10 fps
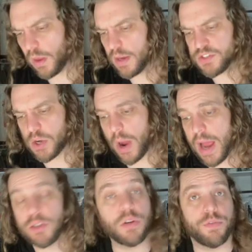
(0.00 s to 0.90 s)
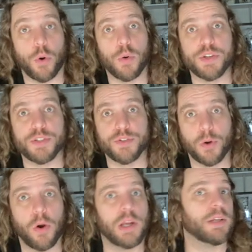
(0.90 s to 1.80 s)
and so I look forward to
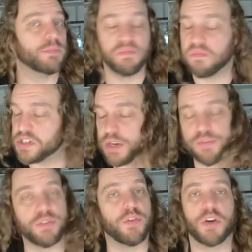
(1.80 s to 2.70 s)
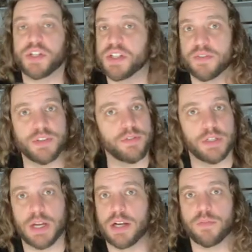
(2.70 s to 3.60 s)
drawing different versions of
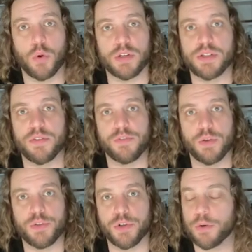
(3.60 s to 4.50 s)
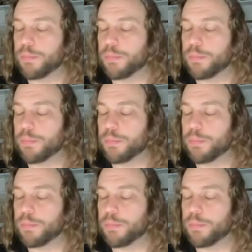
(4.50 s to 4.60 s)
different kind of orcs in the future.